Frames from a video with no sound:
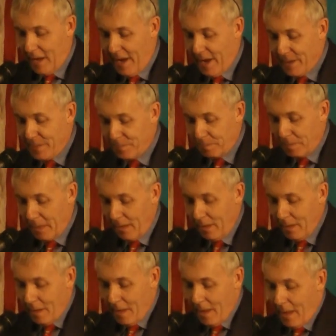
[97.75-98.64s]
time,
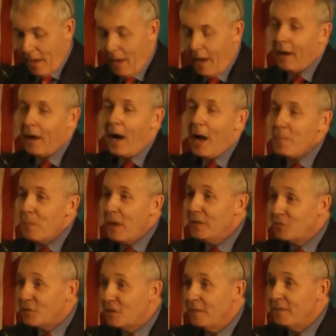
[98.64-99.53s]

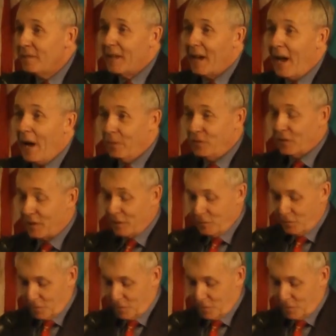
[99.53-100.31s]
I mentioned that I was a